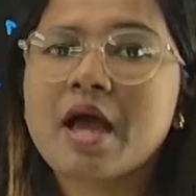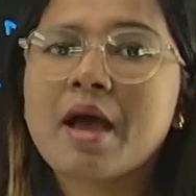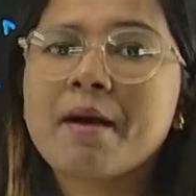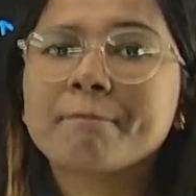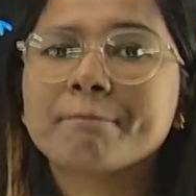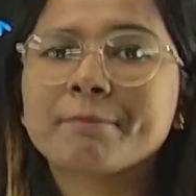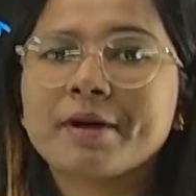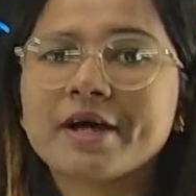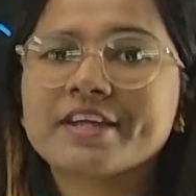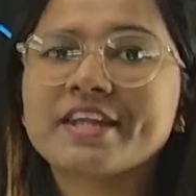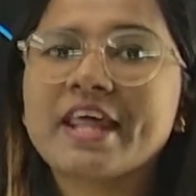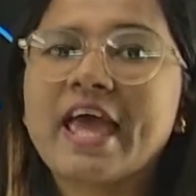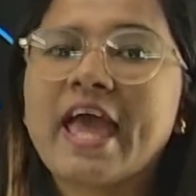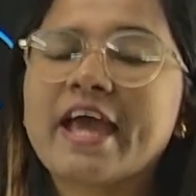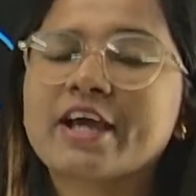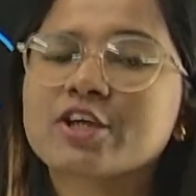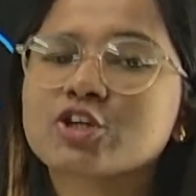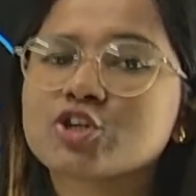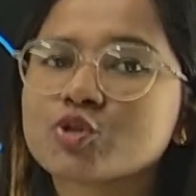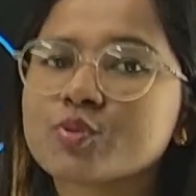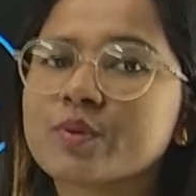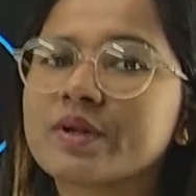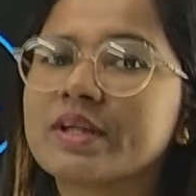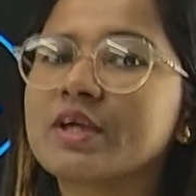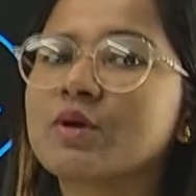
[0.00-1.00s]
but
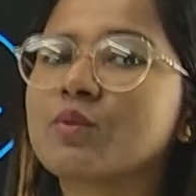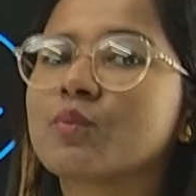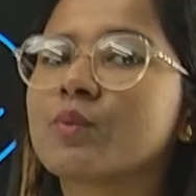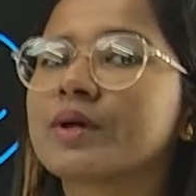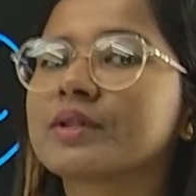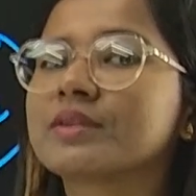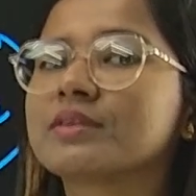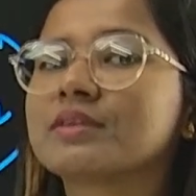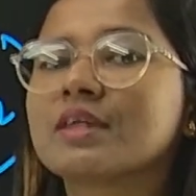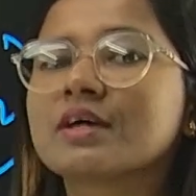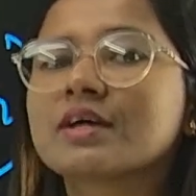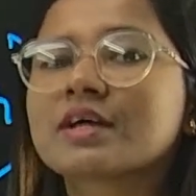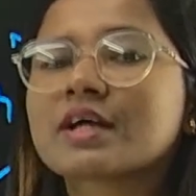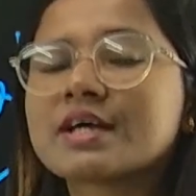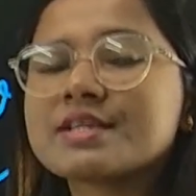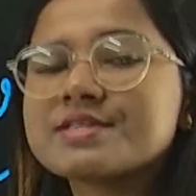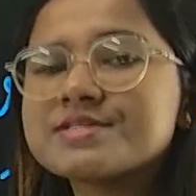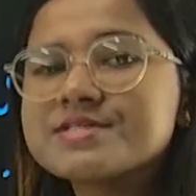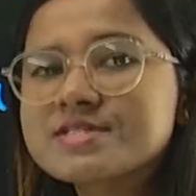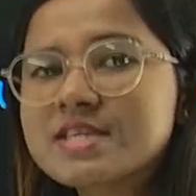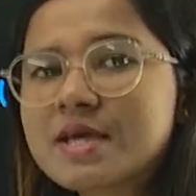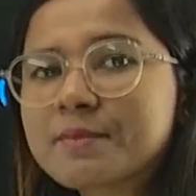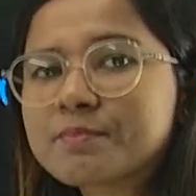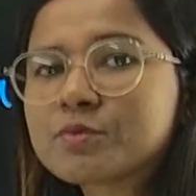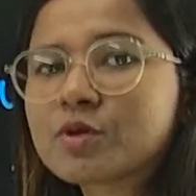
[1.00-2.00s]
actually what the
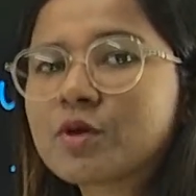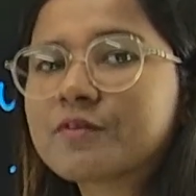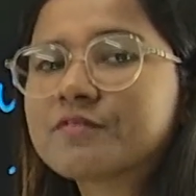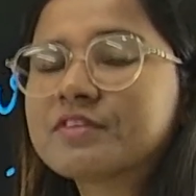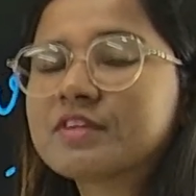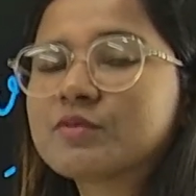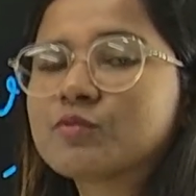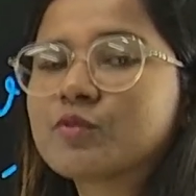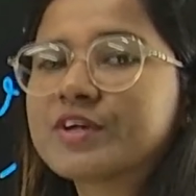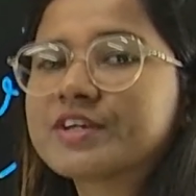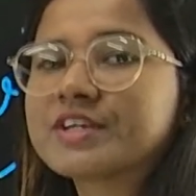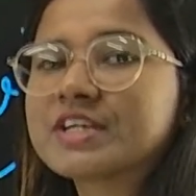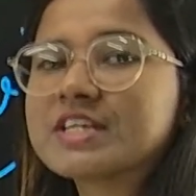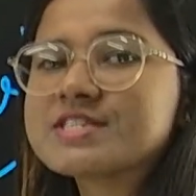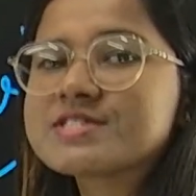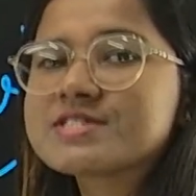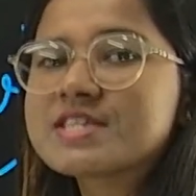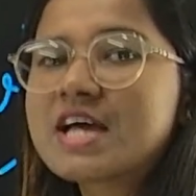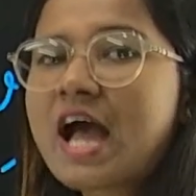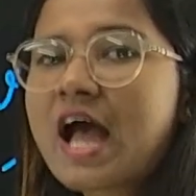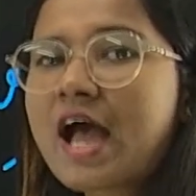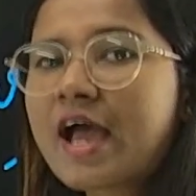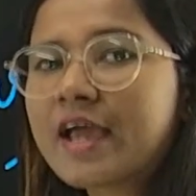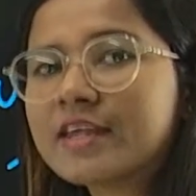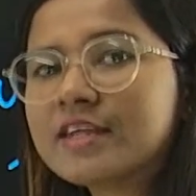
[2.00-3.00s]
concept of what is
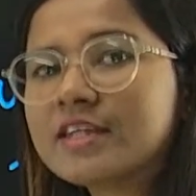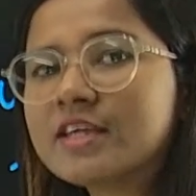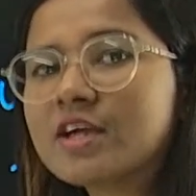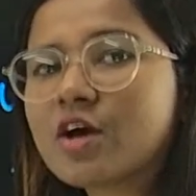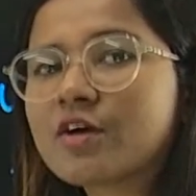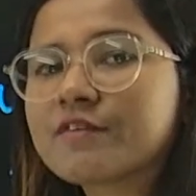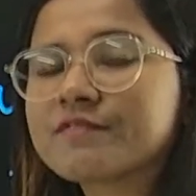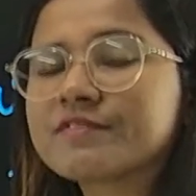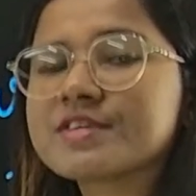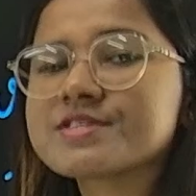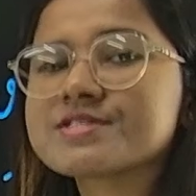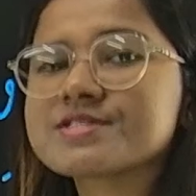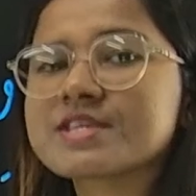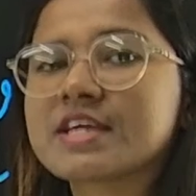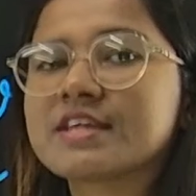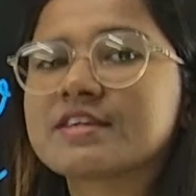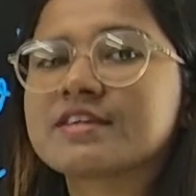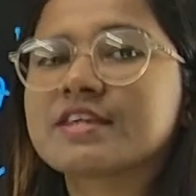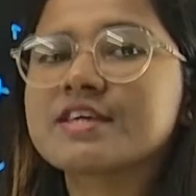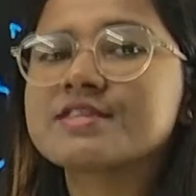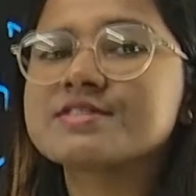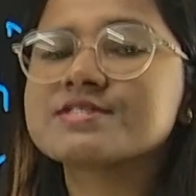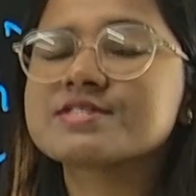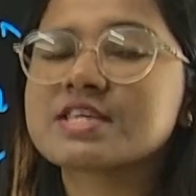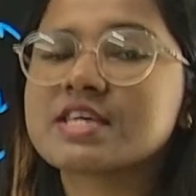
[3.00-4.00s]
the idea of the
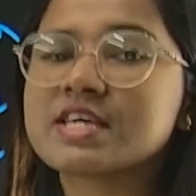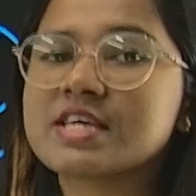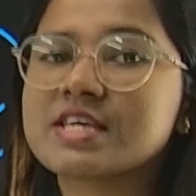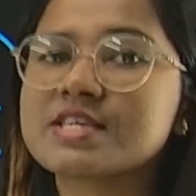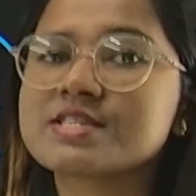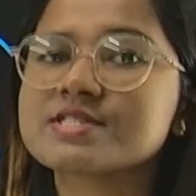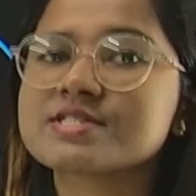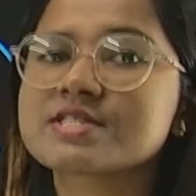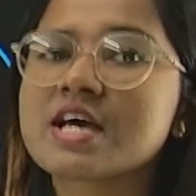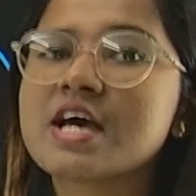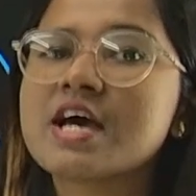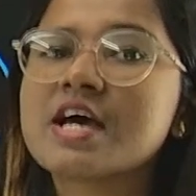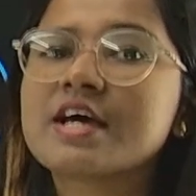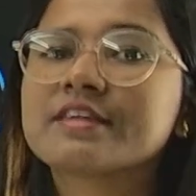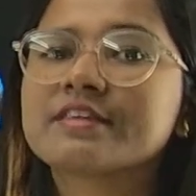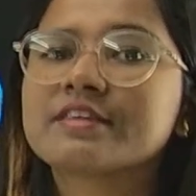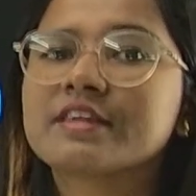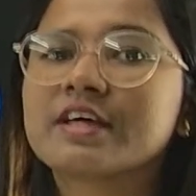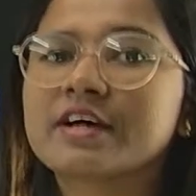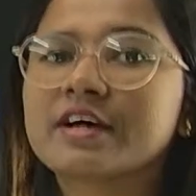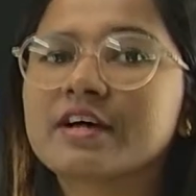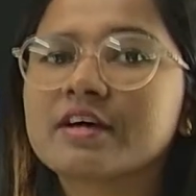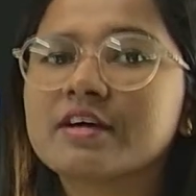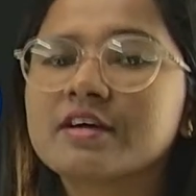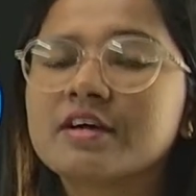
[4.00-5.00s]
sentence is
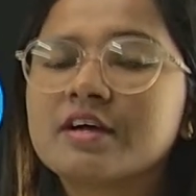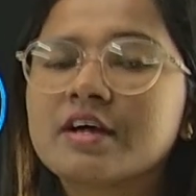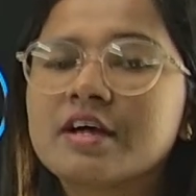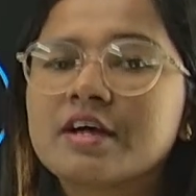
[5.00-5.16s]
the